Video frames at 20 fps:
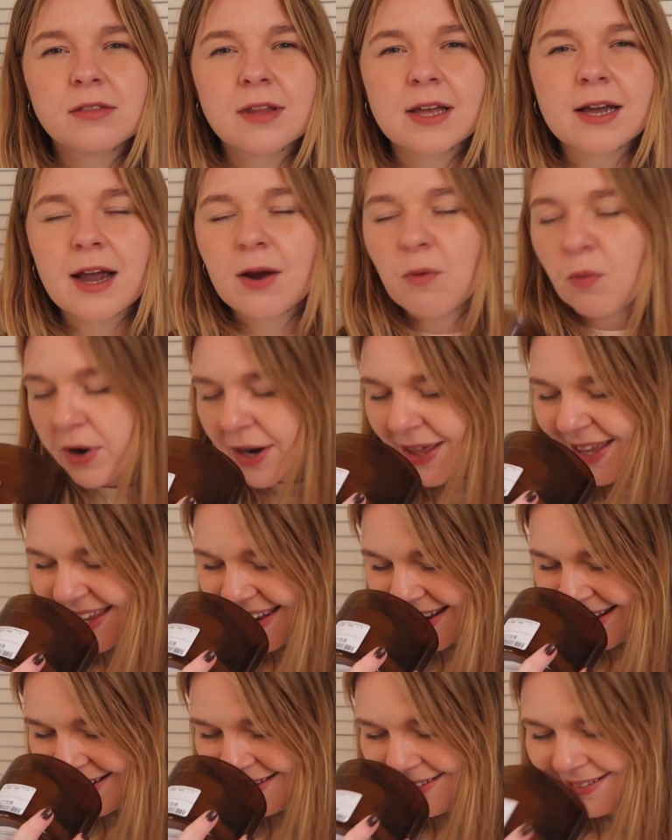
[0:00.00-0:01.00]
Like I want to
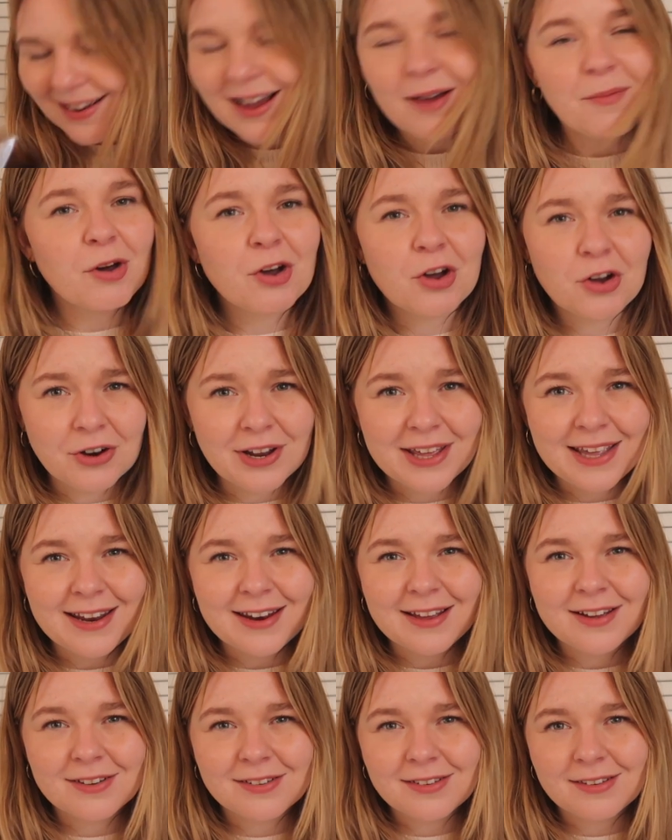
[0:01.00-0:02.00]
eat it. I'm not going to
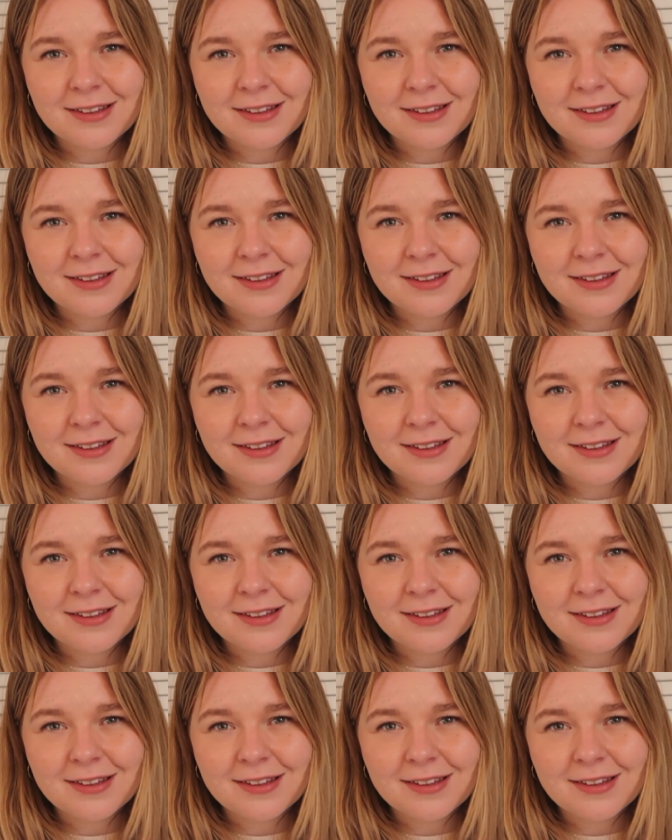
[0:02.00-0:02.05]
eat it because